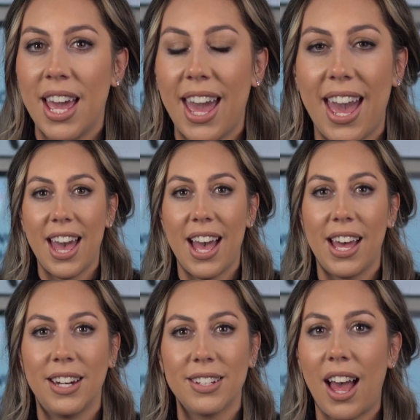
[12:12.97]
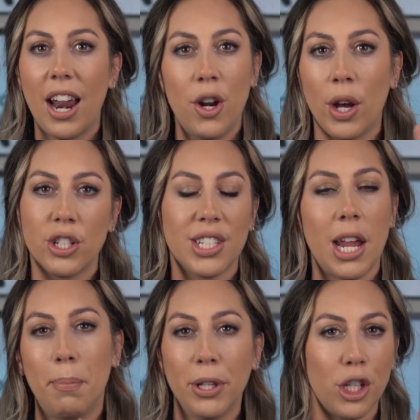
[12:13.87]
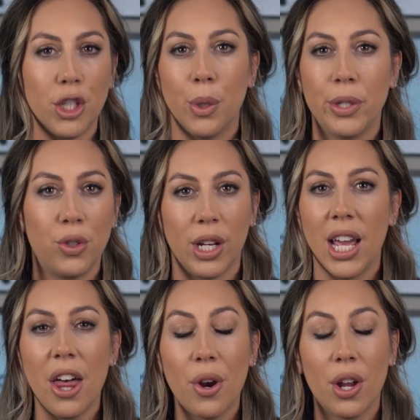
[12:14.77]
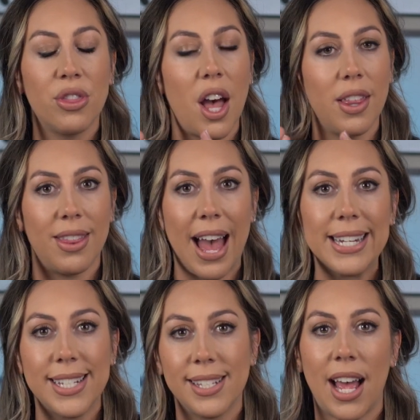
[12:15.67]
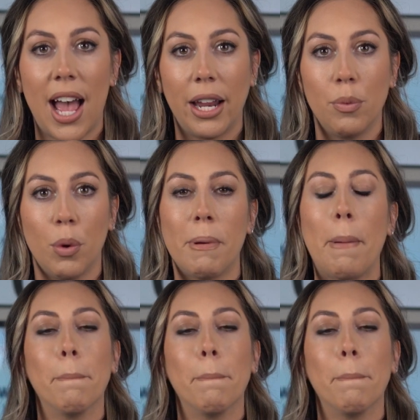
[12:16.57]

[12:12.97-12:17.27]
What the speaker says: And I don't know, I just kind of put the 2 and 2 together and thought that design would be